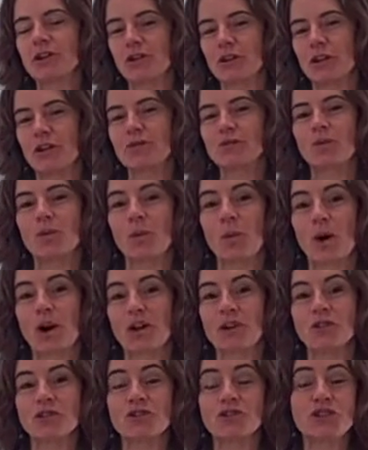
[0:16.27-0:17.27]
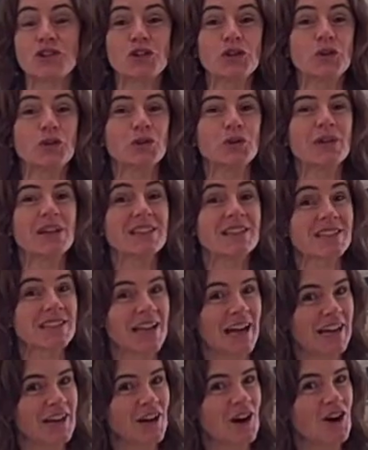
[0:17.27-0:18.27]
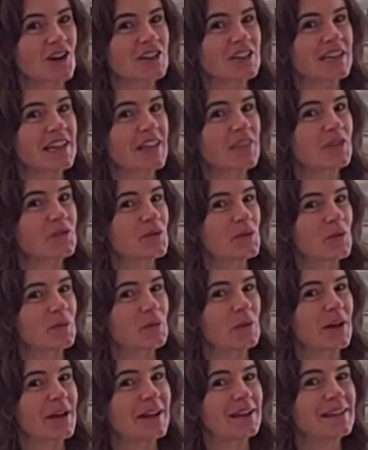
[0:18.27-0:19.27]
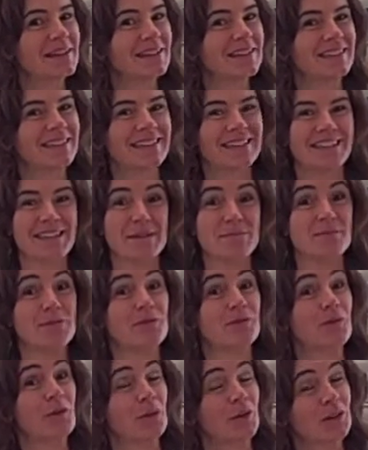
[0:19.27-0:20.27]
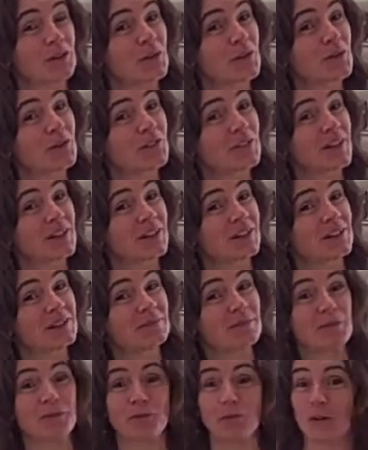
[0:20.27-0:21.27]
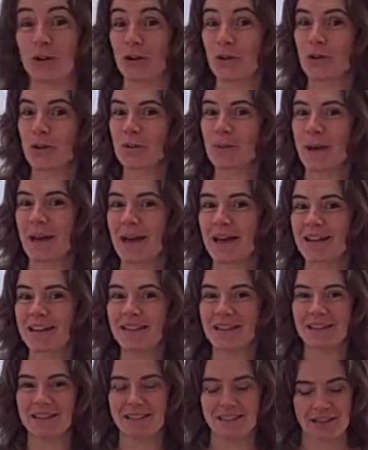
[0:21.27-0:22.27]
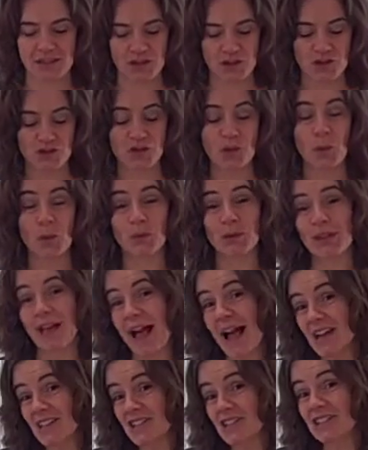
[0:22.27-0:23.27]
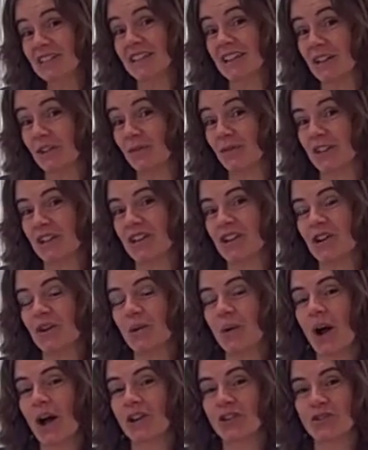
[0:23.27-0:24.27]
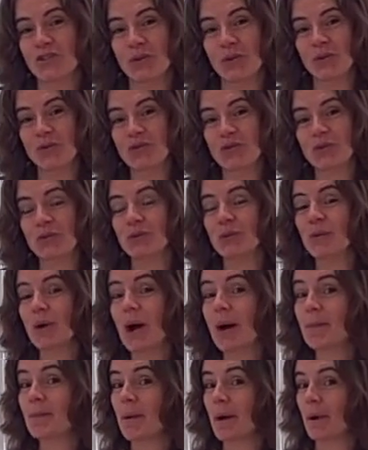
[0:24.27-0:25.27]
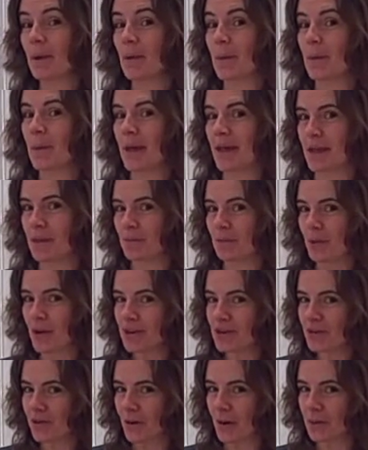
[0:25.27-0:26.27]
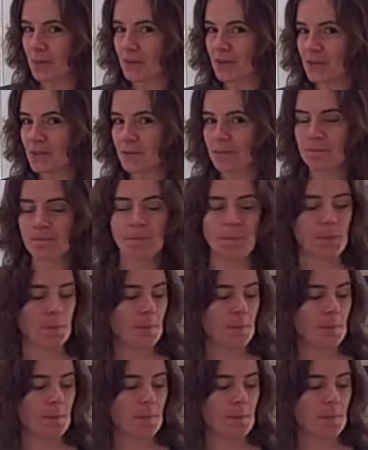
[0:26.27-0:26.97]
cooking for one or two. It's kind of hard to get through the bread before it goes stale, before it goes bad. So last little video I showed you about making breadcrumbs,